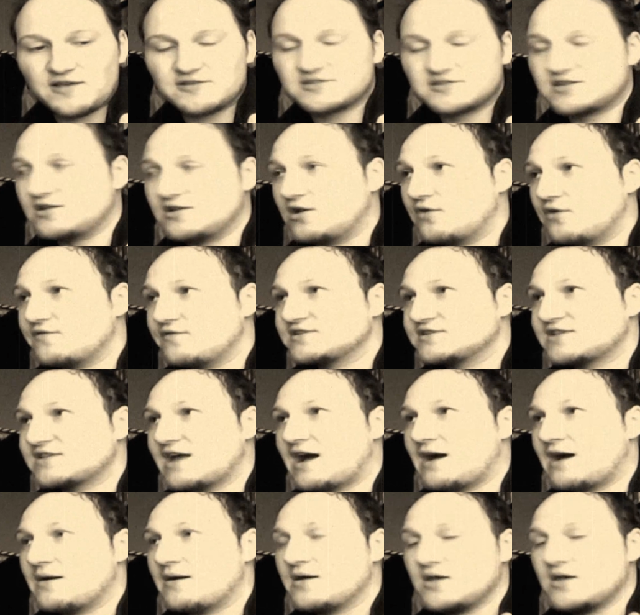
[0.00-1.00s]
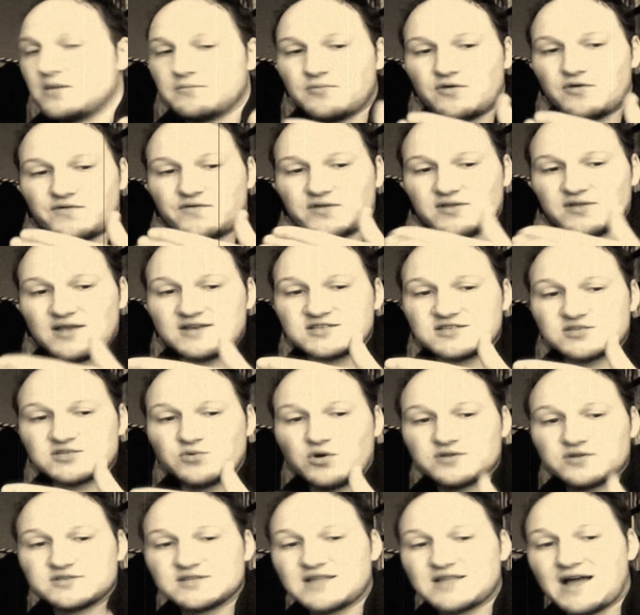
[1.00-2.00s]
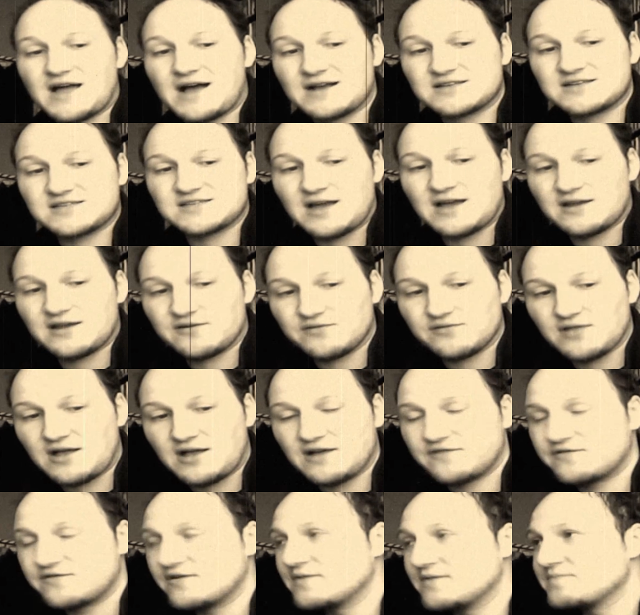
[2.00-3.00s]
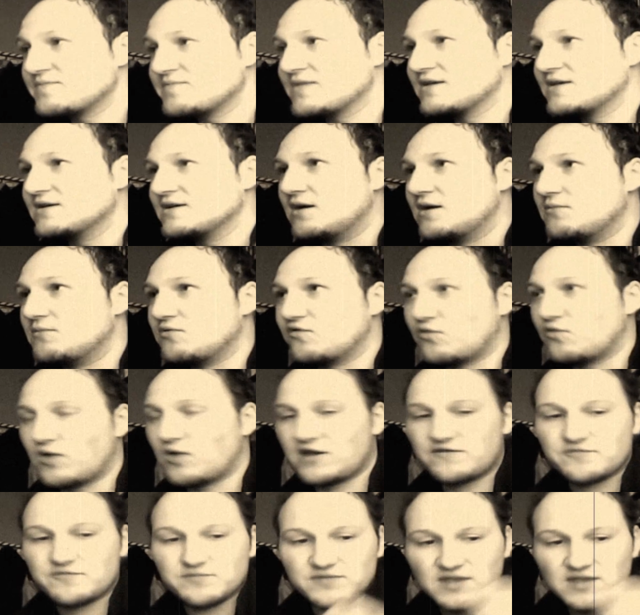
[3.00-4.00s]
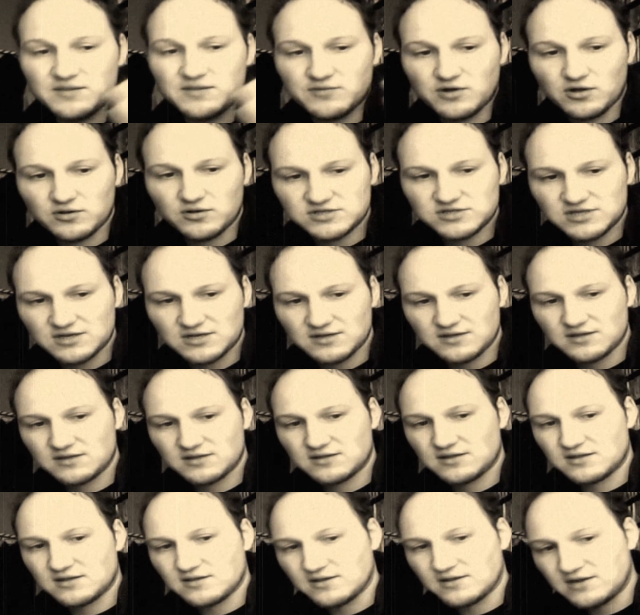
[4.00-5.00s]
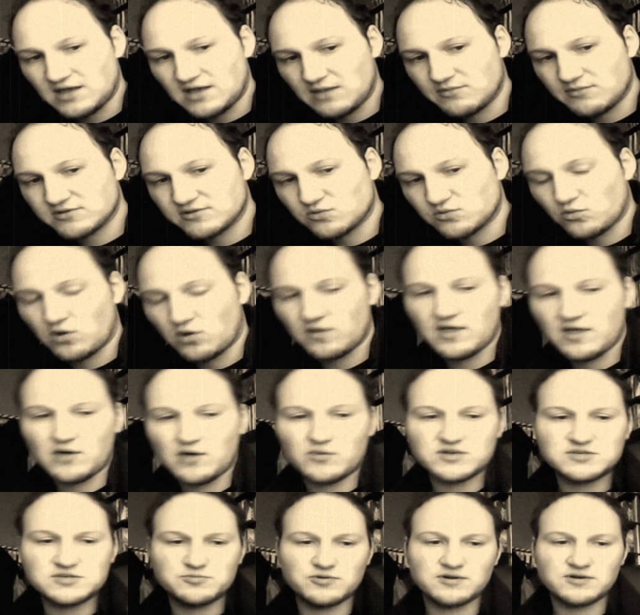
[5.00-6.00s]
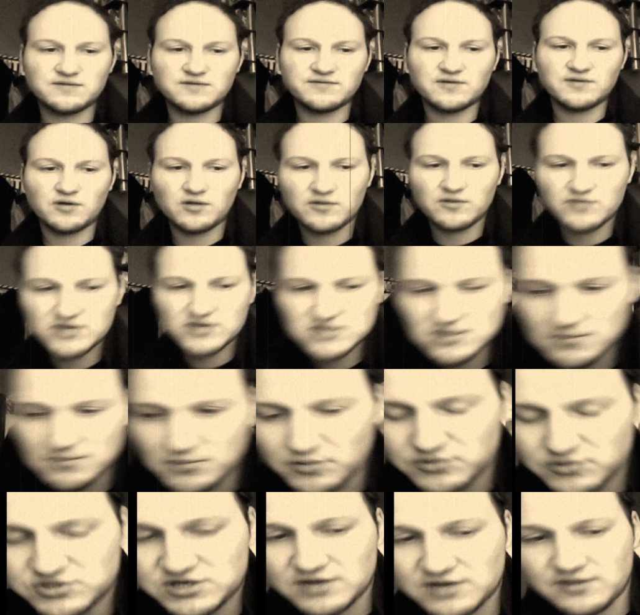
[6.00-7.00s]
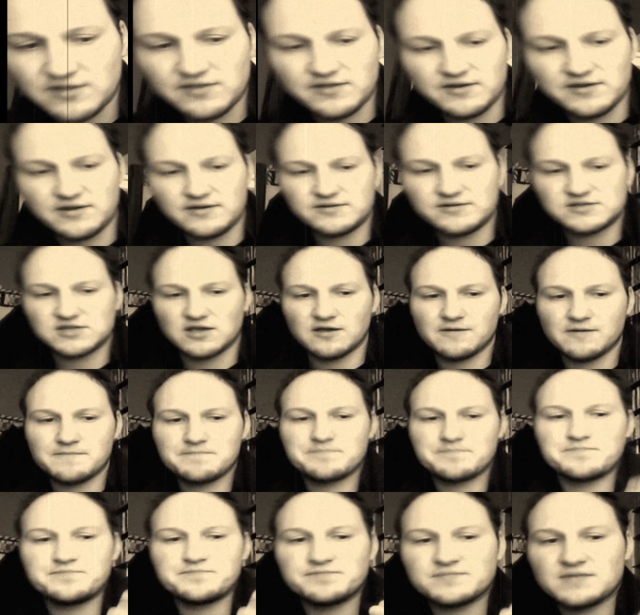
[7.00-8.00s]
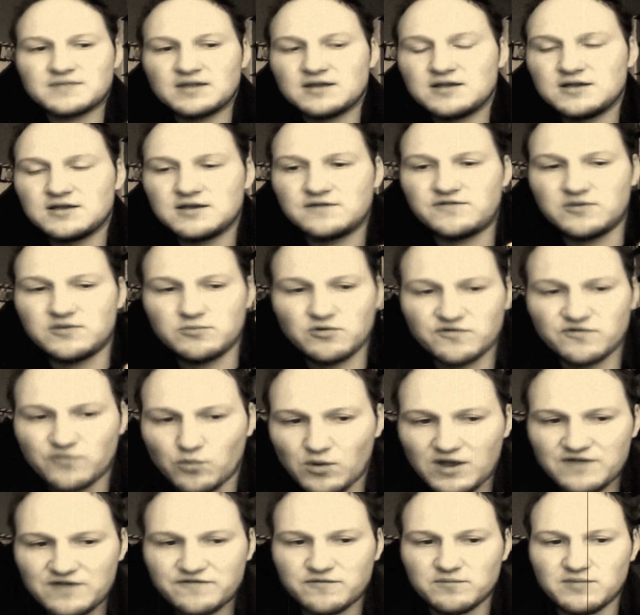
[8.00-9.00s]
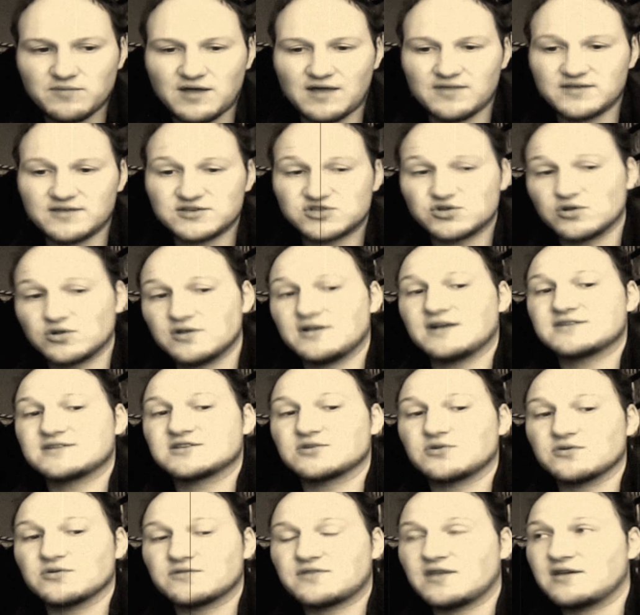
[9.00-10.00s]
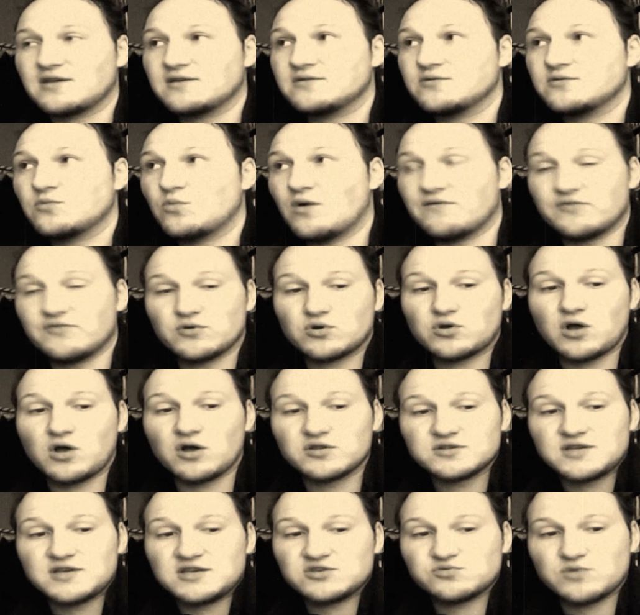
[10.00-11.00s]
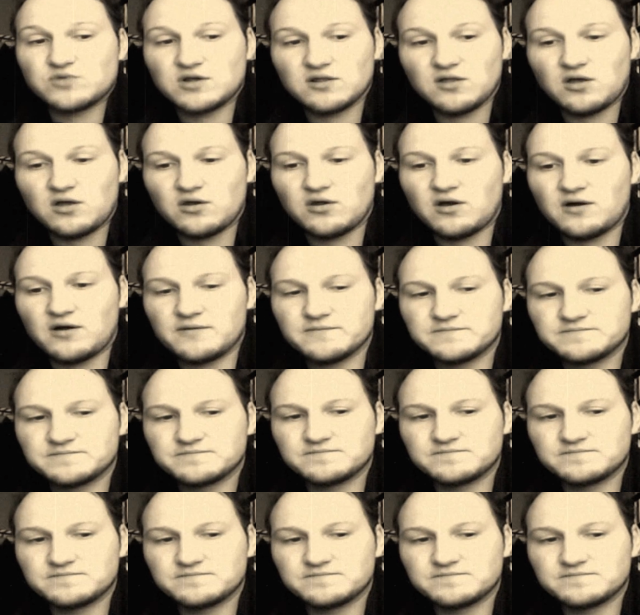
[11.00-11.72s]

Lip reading: if you start moving less towards the dark side of life, and move away from demonology and the demons and what they're whispering and all the rest of the bullshit that they do to you. If you move away from that, then surely that's a good thing, whether God is real or not.